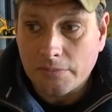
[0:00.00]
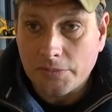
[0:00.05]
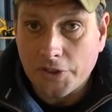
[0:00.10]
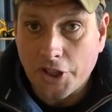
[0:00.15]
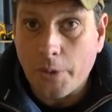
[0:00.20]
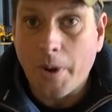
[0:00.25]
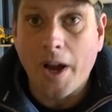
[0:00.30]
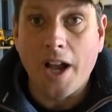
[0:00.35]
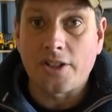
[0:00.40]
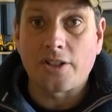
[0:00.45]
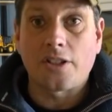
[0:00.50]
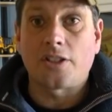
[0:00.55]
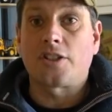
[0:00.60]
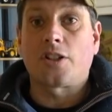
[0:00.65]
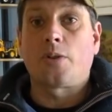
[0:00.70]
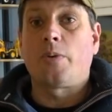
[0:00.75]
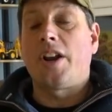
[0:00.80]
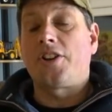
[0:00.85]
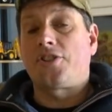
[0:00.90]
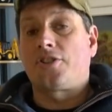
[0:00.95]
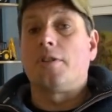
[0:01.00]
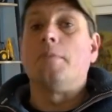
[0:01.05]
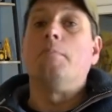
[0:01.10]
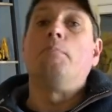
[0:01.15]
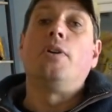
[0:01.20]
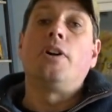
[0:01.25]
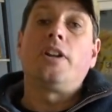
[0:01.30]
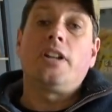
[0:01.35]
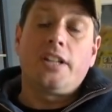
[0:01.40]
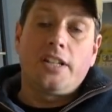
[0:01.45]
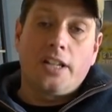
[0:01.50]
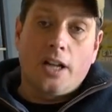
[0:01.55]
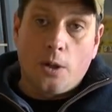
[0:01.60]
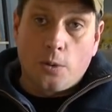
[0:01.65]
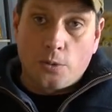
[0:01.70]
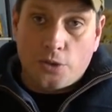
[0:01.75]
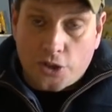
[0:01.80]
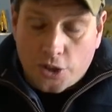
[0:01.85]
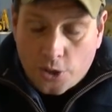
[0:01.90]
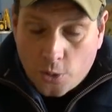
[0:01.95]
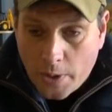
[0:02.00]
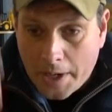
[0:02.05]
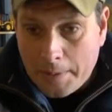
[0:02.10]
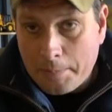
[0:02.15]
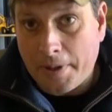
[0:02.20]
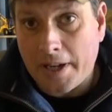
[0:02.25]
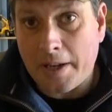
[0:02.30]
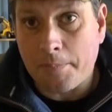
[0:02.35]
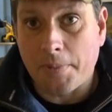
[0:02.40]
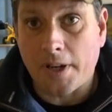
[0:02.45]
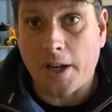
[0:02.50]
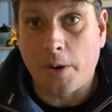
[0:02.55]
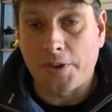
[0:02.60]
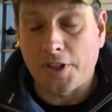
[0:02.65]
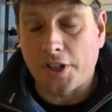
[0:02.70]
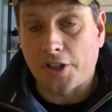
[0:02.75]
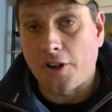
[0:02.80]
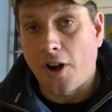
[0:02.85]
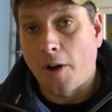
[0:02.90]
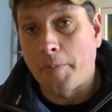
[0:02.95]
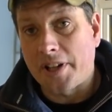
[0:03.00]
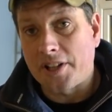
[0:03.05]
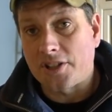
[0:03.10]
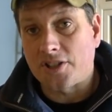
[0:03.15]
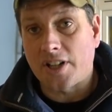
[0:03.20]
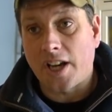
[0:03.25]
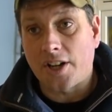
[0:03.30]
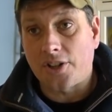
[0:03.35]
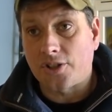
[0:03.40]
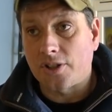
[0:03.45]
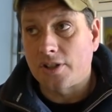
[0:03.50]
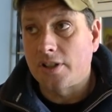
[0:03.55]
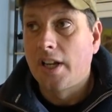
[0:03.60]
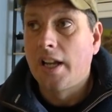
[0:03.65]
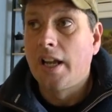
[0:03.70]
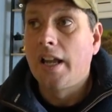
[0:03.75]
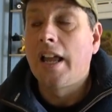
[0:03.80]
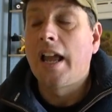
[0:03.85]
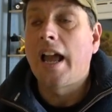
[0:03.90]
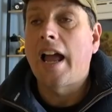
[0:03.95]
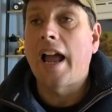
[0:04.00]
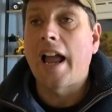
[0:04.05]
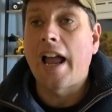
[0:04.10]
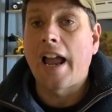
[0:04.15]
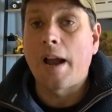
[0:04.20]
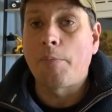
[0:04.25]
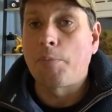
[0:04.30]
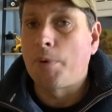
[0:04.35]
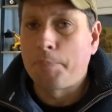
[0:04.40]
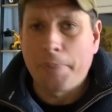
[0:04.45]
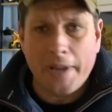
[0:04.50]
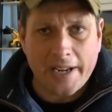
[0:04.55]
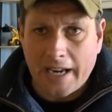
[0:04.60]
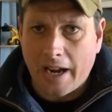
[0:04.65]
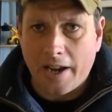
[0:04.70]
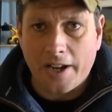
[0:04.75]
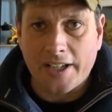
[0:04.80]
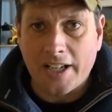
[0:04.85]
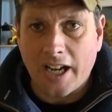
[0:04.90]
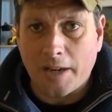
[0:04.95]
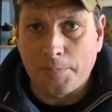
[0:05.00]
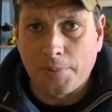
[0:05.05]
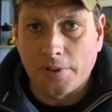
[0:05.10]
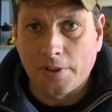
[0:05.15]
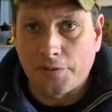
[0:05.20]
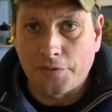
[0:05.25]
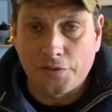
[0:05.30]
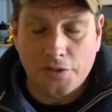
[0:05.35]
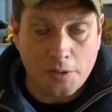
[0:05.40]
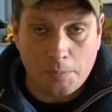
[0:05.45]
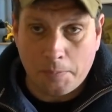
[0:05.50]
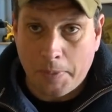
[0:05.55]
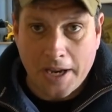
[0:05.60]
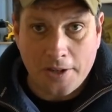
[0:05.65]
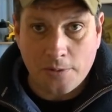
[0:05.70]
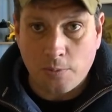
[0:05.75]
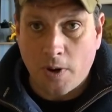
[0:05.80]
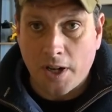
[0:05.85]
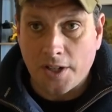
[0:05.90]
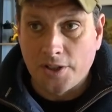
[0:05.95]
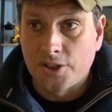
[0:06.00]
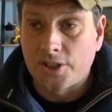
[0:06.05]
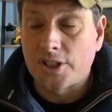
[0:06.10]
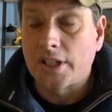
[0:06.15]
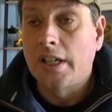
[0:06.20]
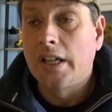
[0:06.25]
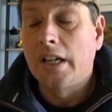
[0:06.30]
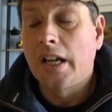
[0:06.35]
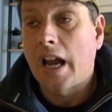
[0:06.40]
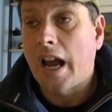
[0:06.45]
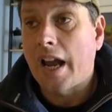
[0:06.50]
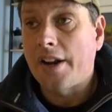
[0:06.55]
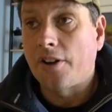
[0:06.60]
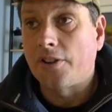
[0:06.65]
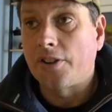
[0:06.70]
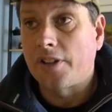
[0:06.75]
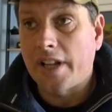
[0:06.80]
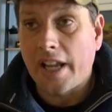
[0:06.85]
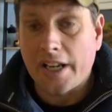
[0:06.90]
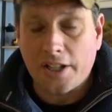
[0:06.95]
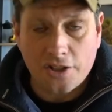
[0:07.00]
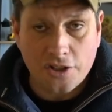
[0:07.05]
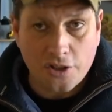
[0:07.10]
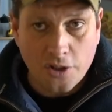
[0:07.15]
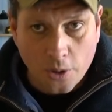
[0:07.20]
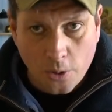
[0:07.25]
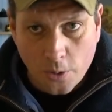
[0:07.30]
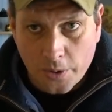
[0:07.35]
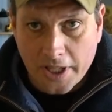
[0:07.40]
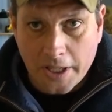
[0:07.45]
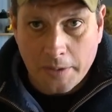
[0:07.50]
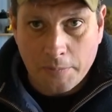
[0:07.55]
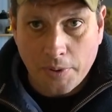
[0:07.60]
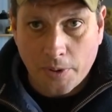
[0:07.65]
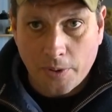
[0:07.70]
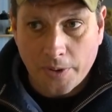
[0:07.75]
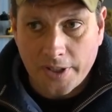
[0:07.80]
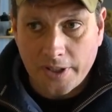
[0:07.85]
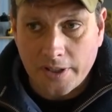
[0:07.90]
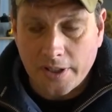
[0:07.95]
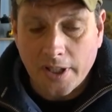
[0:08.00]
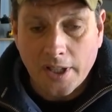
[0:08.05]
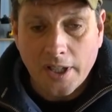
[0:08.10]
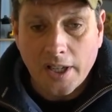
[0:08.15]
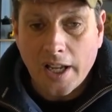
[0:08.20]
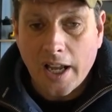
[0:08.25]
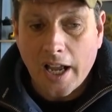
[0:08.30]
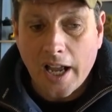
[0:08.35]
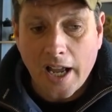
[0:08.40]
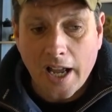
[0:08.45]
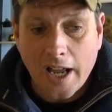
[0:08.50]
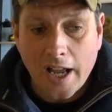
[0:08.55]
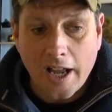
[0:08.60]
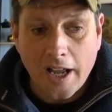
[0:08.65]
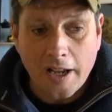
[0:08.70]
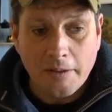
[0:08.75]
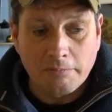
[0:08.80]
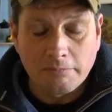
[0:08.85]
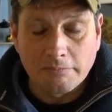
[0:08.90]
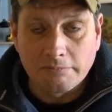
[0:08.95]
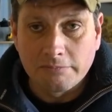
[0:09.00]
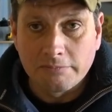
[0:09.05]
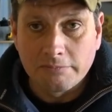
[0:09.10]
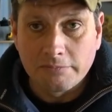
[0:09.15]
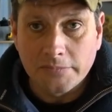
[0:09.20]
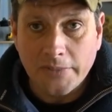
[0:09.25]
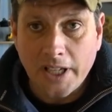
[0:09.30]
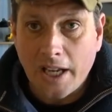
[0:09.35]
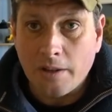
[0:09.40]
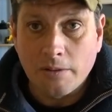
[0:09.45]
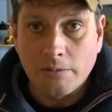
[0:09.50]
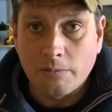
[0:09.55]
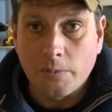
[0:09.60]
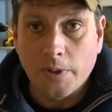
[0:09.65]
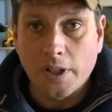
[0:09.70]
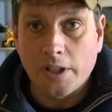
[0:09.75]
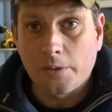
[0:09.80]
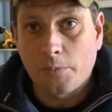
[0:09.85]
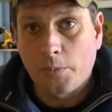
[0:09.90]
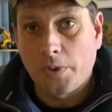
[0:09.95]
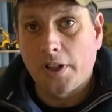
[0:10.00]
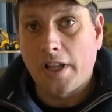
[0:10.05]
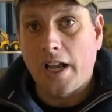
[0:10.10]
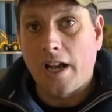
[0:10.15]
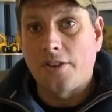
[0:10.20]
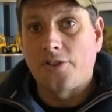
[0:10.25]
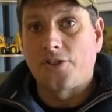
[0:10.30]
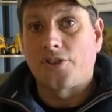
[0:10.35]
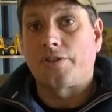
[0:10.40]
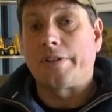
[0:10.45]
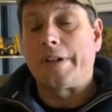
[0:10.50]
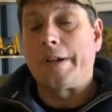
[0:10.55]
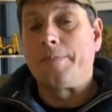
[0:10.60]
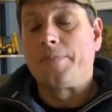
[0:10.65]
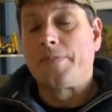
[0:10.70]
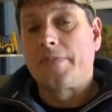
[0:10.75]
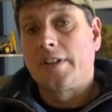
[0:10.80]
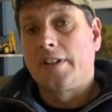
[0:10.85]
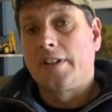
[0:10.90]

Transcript: You ask us a question. Put it in the old squid pit below in the comment section, and we'll pick out a couple of the best ones, and on the next Talking Point, yeah, we'll answer it.